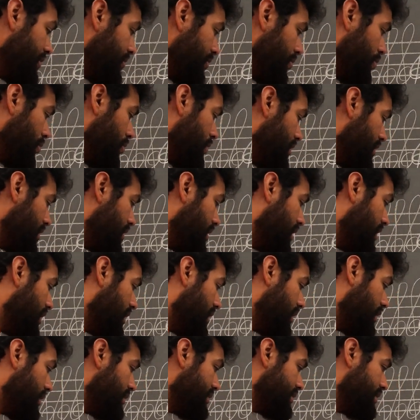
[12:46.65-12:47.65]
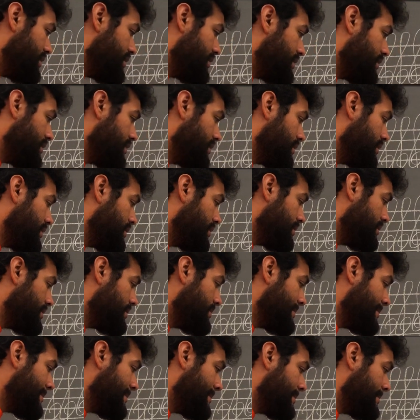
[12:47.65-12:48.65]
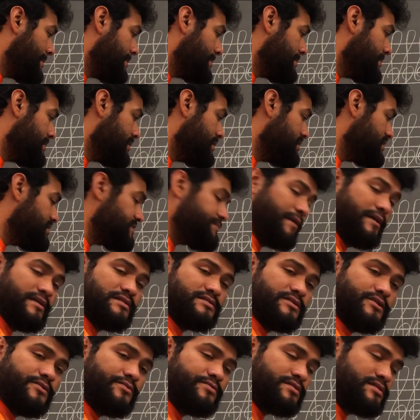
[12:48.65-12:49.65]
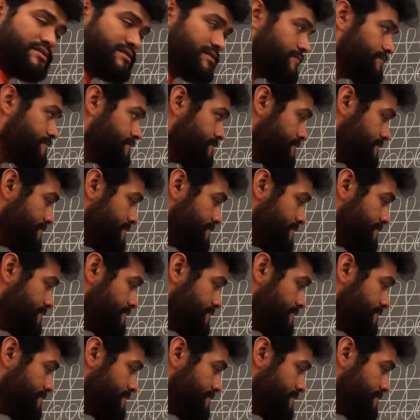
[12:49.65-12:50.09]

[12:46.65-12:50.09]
your space notes?